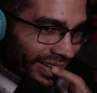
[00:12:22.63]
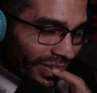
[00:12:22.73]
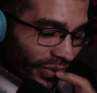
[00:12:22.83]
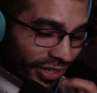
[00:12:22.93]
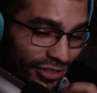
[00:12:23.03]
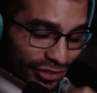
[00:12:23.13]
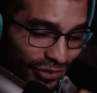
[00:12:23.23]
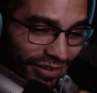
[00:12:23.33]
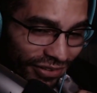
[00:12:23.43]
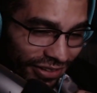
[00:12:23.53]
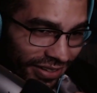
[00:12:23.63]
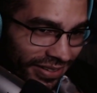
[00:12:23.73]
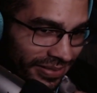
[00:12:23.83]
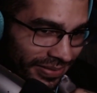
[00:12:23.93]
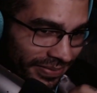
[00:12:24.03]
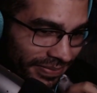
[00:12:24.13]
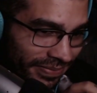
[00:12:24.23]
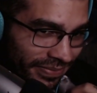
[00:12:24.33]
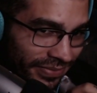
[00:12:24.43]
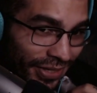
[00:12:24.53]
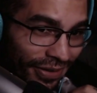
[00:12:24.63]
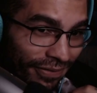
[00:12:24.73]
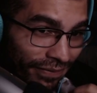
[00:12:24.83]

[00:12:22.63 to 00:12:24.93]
We're gonna destroy everything. The hottest reality